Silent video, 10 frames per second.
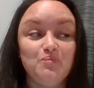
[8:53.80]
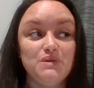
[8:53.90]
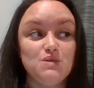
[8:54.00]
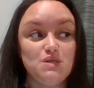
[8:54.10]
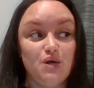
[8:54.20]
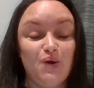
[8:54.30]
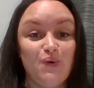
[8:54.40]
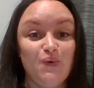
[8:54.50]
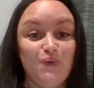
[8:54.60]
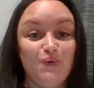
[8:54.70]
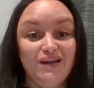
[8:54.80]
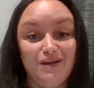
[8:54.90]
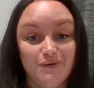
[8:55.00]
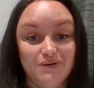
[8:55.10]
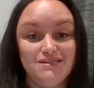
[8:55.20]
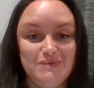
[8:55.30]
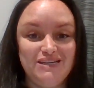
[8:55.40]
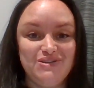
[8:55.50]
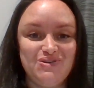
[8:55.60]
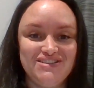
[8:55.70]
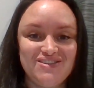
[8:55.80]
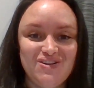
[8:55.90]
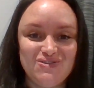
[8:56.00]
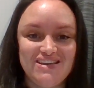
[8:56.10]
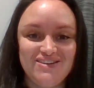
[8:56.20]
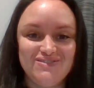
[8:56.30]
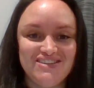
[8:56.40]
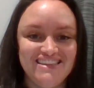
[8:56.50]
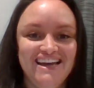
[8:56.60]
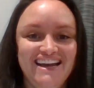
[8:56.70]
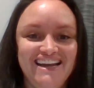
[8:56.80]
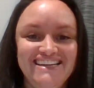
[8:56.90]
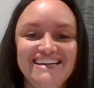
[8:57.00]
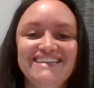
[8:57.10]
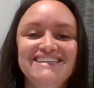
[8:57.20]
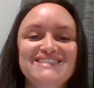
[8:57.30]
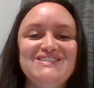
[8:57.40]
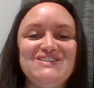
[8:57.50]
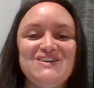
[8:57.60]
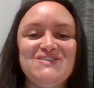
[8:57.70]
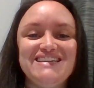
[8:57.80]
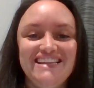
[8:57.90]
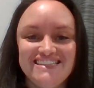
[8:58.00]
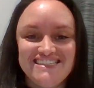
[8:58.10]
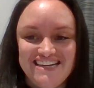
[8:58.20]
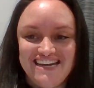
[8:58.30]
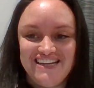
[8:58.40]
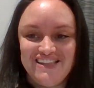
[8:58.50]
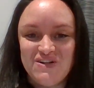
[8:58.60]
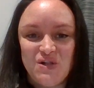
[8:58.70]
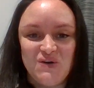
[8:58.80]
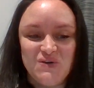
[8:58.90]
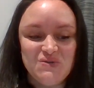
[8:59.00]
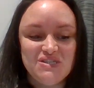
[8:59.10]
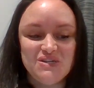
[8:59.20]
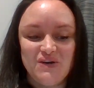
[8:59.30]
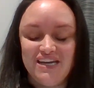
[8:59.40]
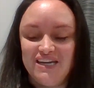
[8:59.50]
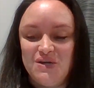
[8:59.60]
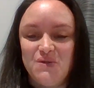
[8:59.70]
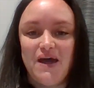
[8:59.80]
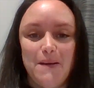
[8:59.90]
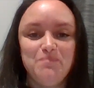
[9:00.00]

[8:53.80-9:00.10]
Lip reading: So he wants to make sure his clothes have sunlight. So he likes to hang the clothes, so he can do that.